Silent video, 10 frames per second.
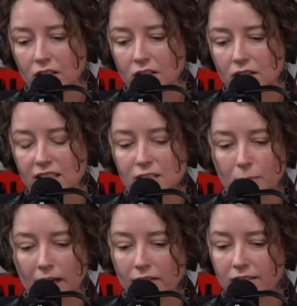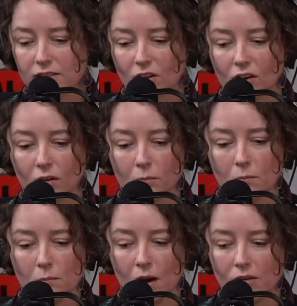these parents are
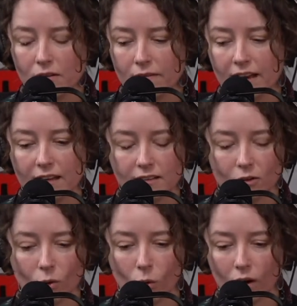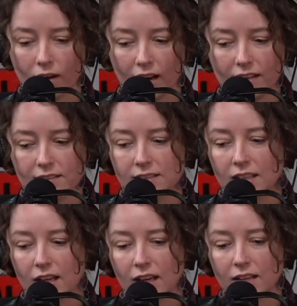motivated. They're organized.
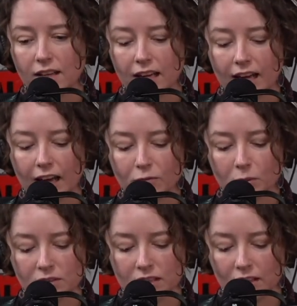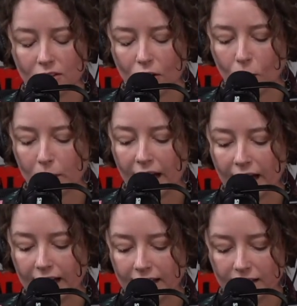They have put together a whole
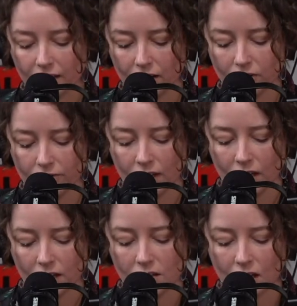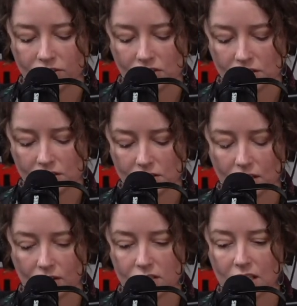packet of not just the
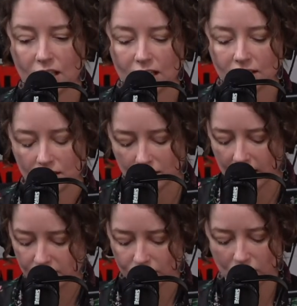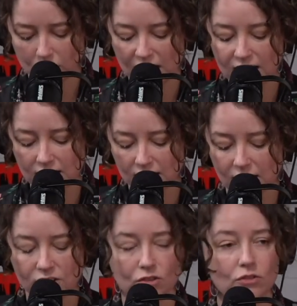CRT in the classroom, in the
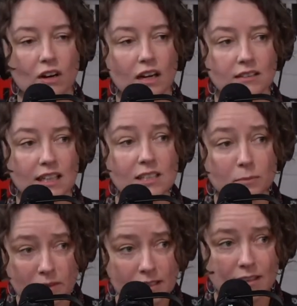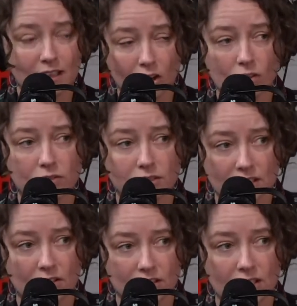teacher trainings, explicitly called
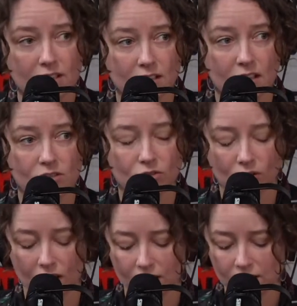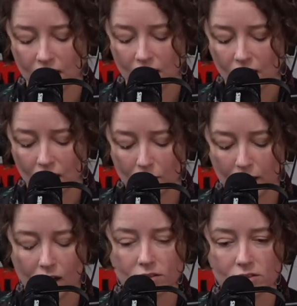CRT in the teacher trainings,
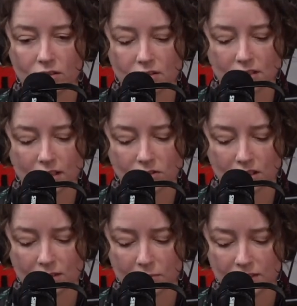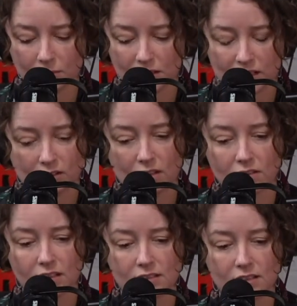but also the sexually explicit material
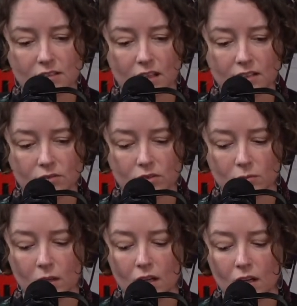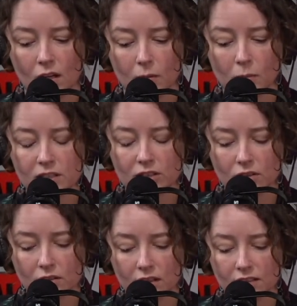that's in the classroom,
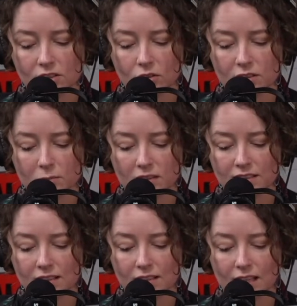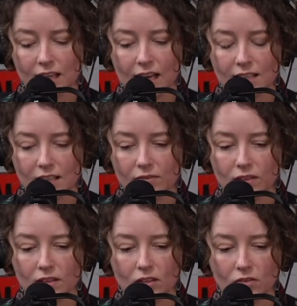material that's so explicit they can't
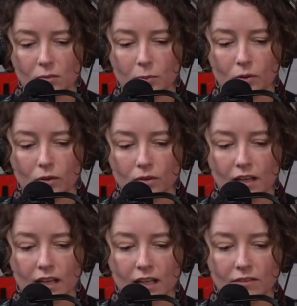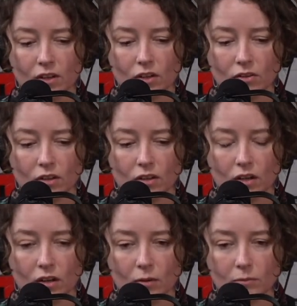even go
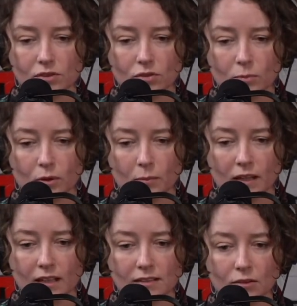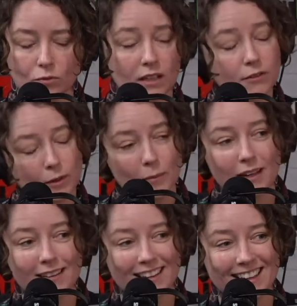to school board meetings and read from
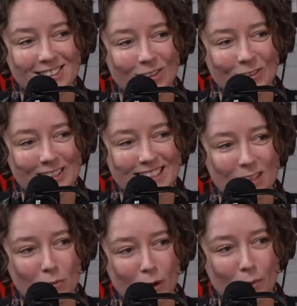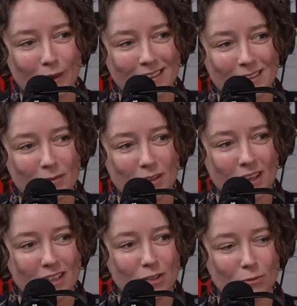it. They get told it's inappropriate
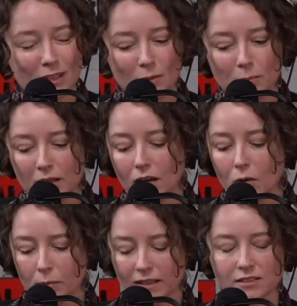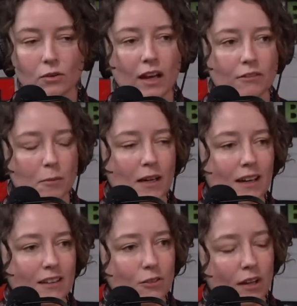to read, but it's okay for my
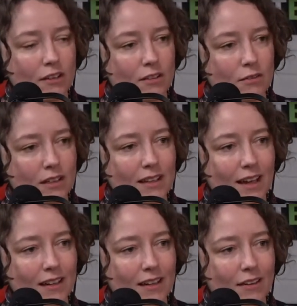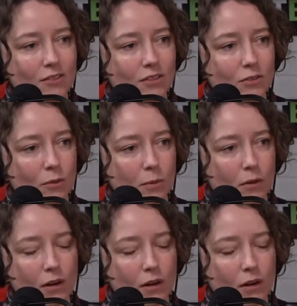ninth grader to read that and have to do a report